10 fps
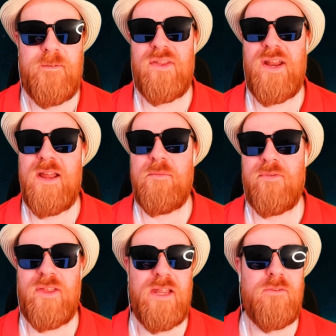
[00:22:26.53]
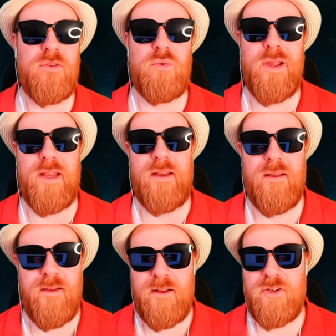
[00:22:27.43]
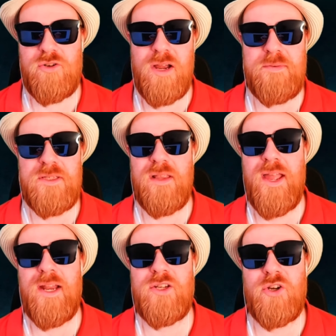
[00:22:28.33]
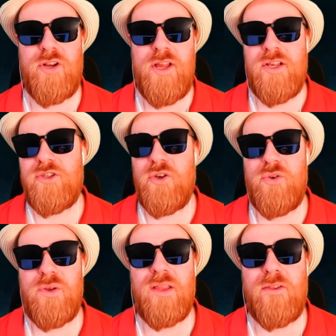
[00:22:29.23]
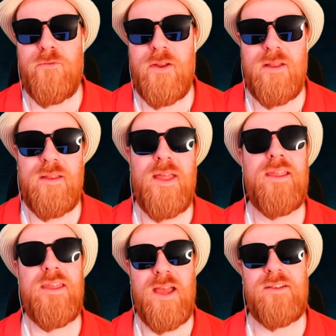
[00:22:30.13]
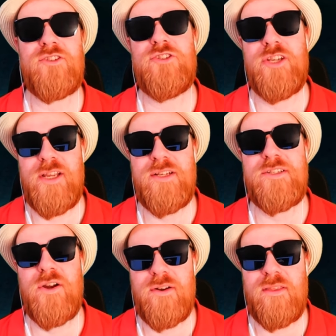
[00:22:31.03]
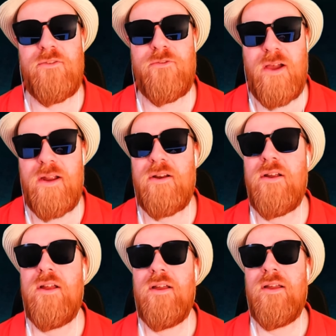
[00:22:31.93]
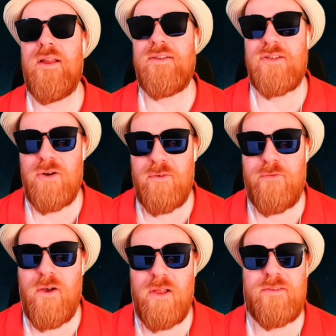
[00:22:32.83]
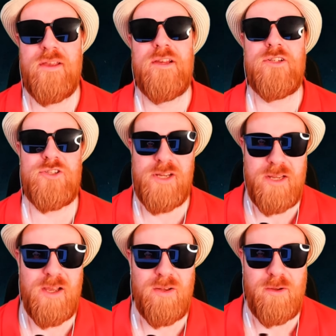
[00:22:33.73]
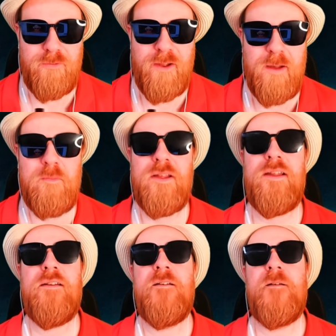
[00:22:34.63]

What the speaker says: The name of the evil twin drops the lantern. So you get the feeling like, yes, she started the fire. It's her fault. She killed her family.